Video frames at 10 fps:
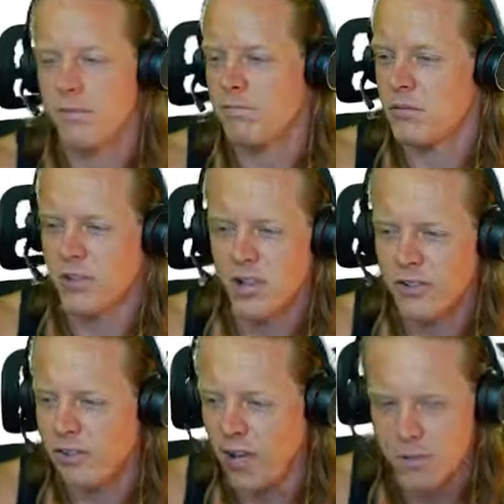It's a
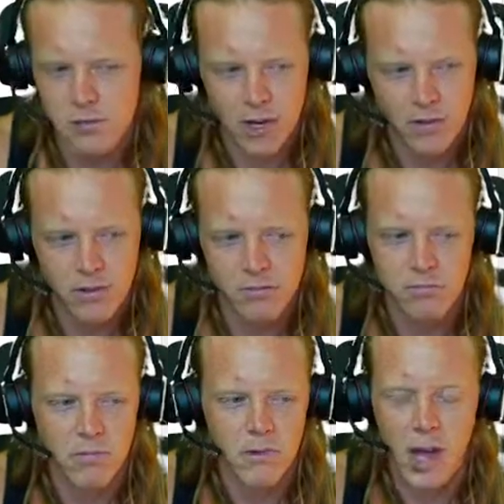list of objects.
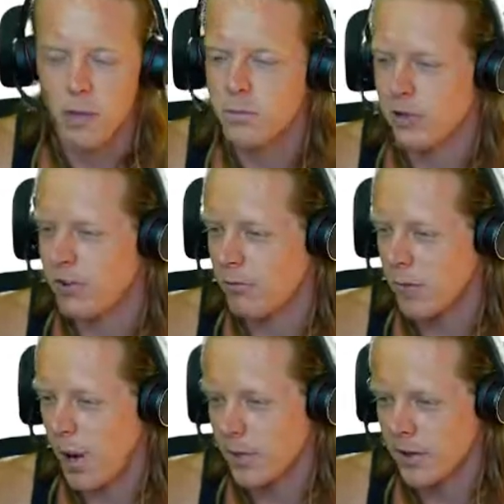Objects have
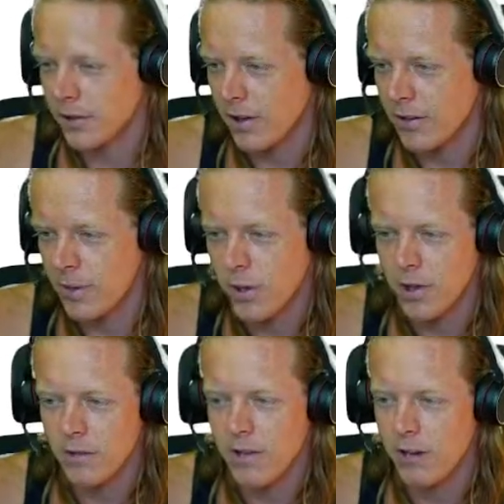properties on them.
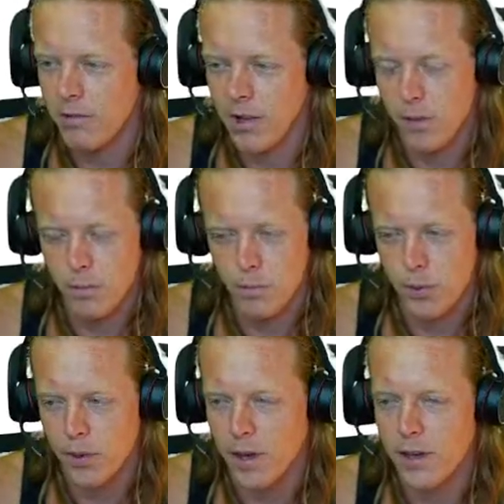Ours have like
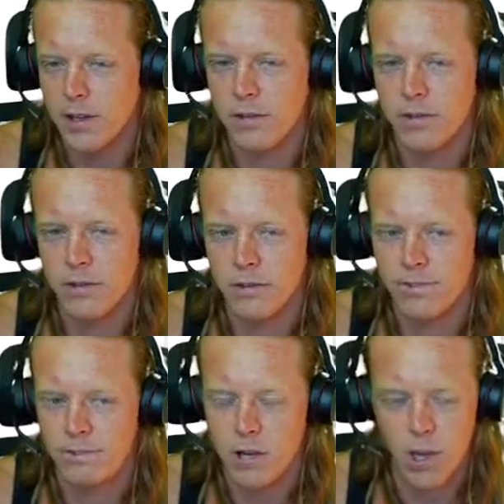price,
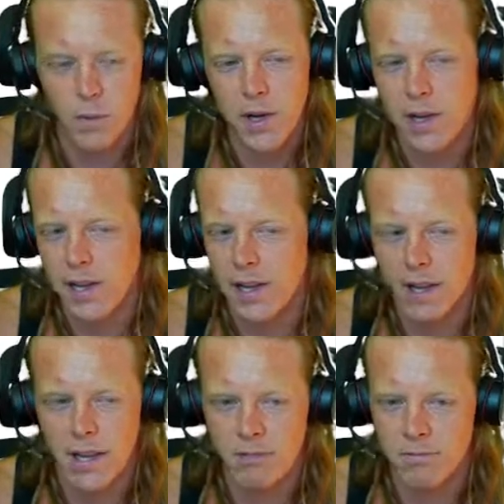company
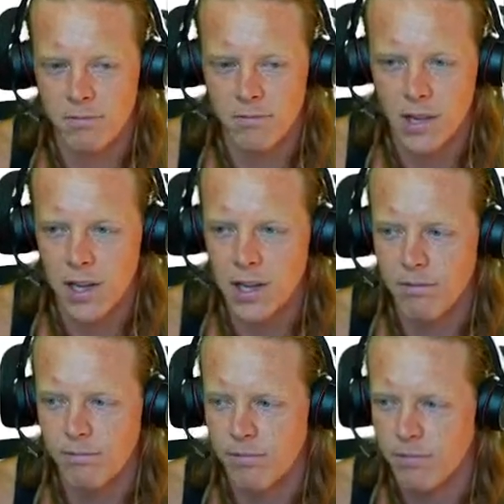name, like
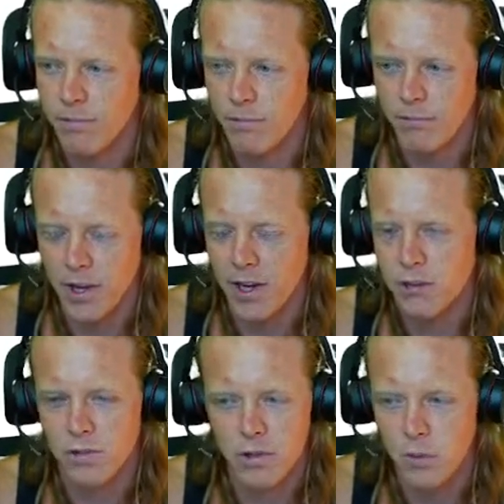
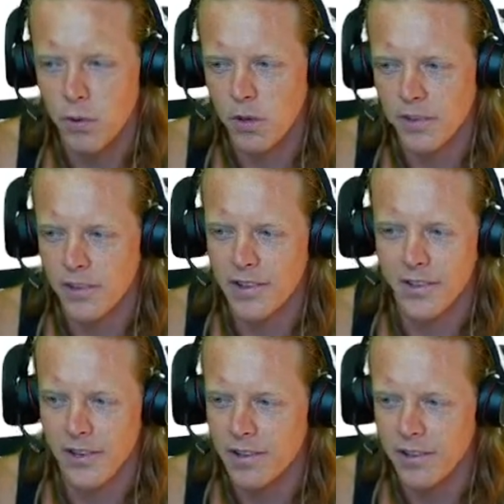financial reports,
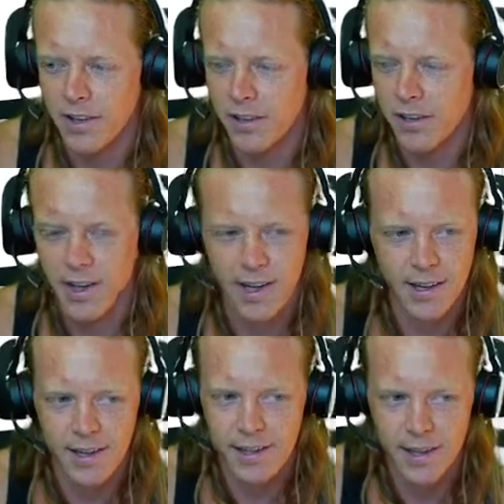etc., yada,
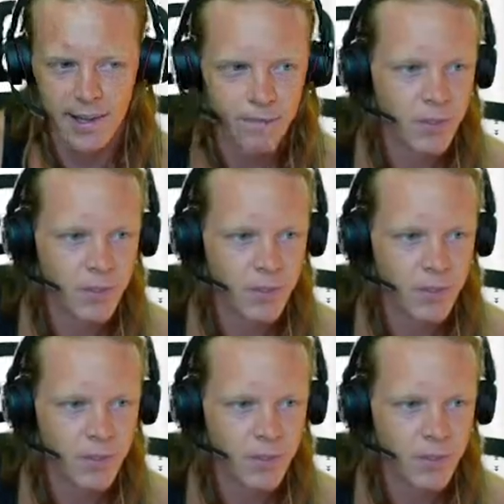yada, yada.